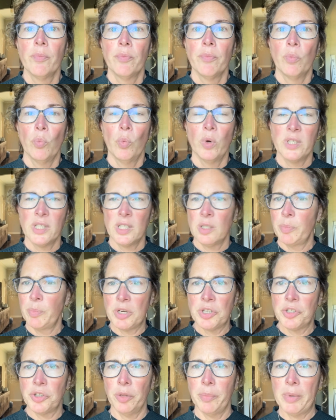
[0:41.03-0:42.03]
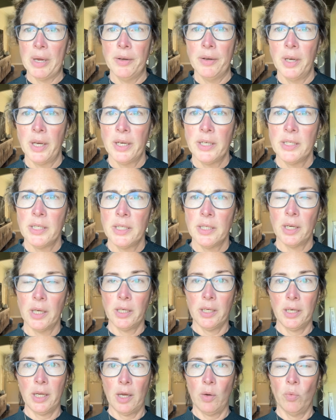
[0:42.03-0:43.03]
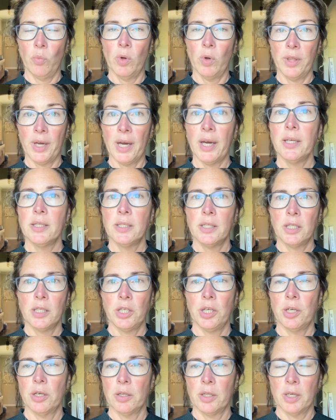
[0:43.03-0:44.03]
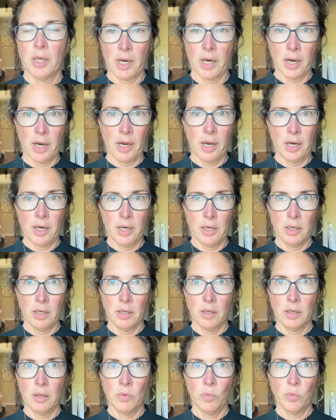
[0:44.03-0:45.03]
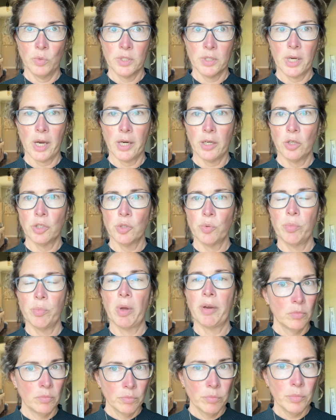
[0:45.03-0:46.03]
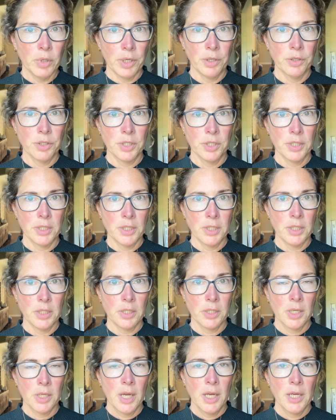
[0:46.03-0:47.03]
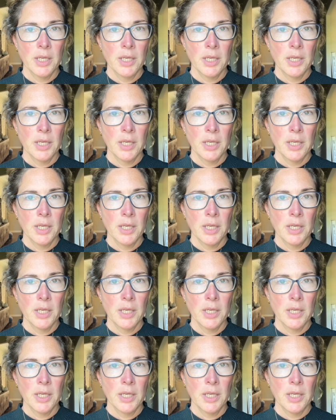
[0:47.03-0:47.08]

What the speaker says: What's special about 1998? Well, that is the year that I was diagnosed with my Meniere's disease.